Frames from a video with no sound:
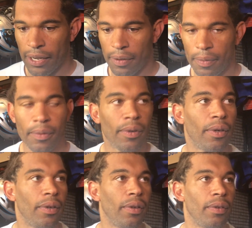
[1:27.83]
and that
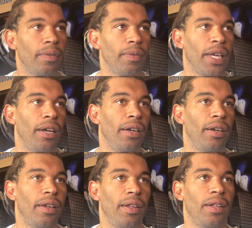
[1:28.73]
return. Yeah.
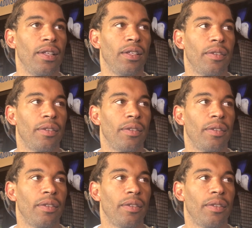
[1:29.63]
What